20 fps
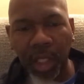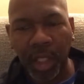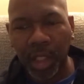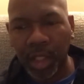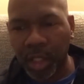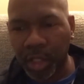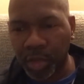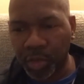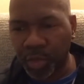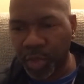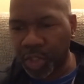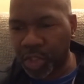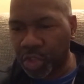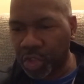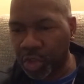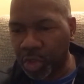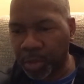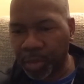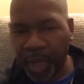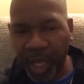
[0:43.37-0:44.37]
Because
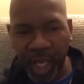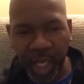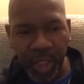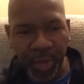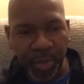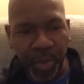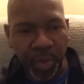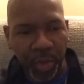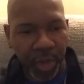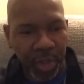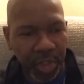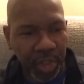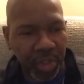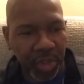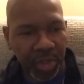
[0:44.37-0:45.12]
with your passport,